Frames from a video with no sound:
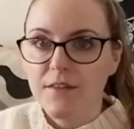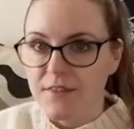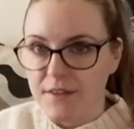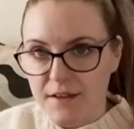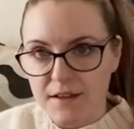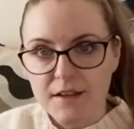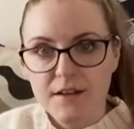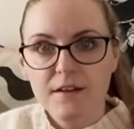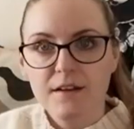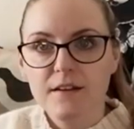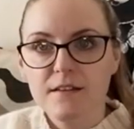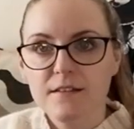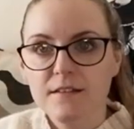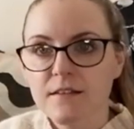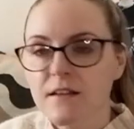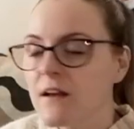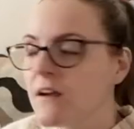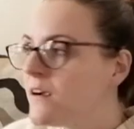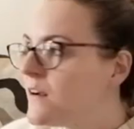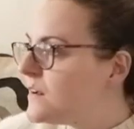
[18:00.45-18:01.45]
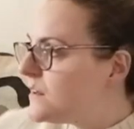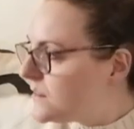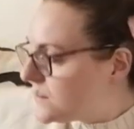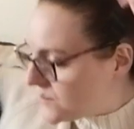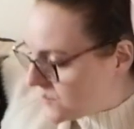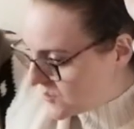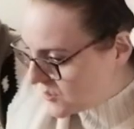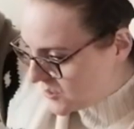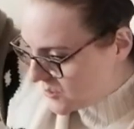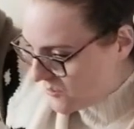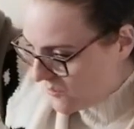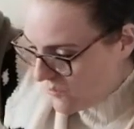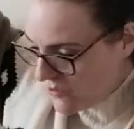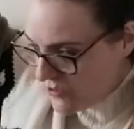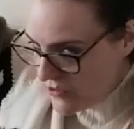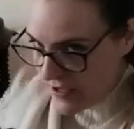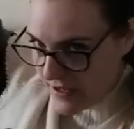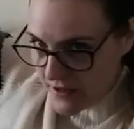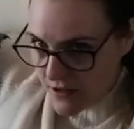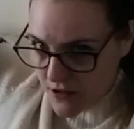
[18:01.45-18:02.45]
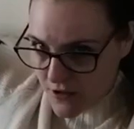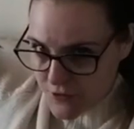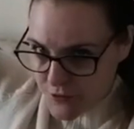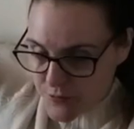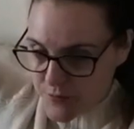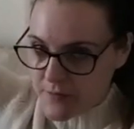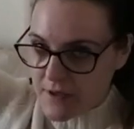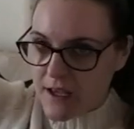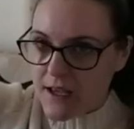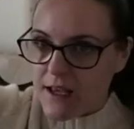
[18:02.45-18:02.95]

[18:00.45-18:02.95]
I think it is. So all that cost